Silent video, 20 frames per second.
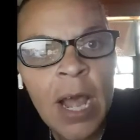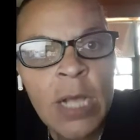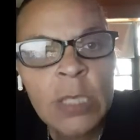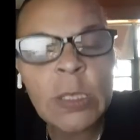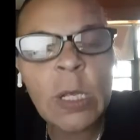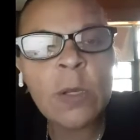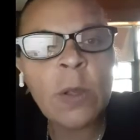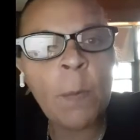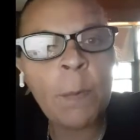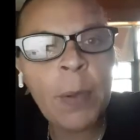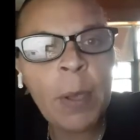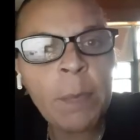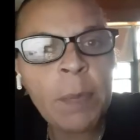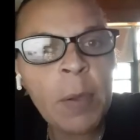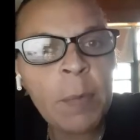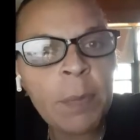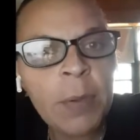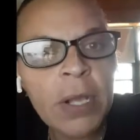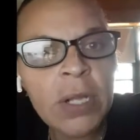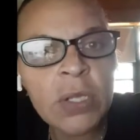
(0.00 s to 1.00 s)
So the
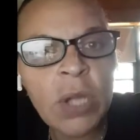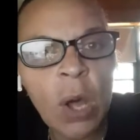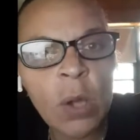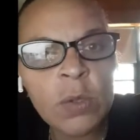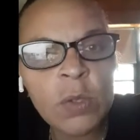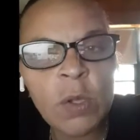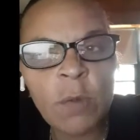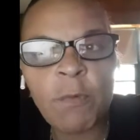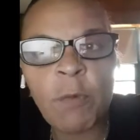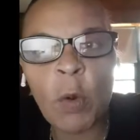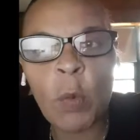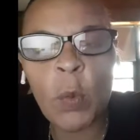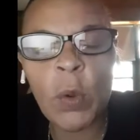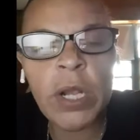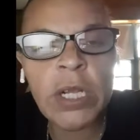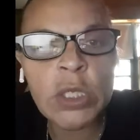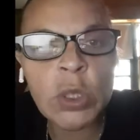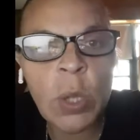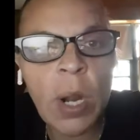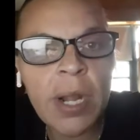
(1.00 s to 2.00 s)
PPP loans are for
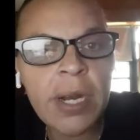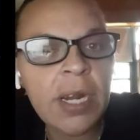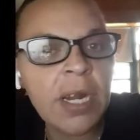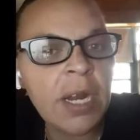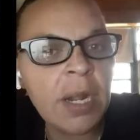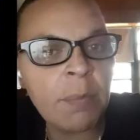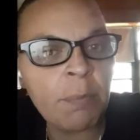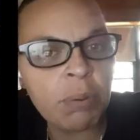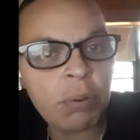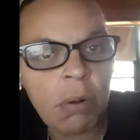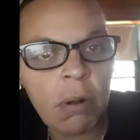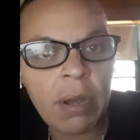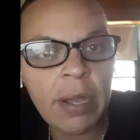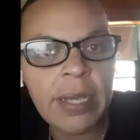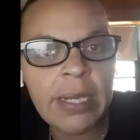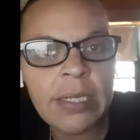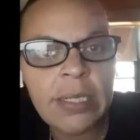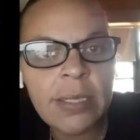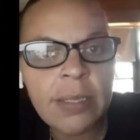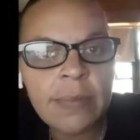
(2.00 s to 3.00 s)
retraining
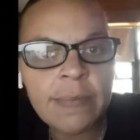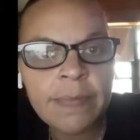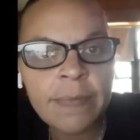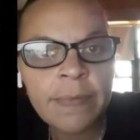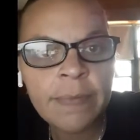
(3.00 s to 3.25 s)
employees,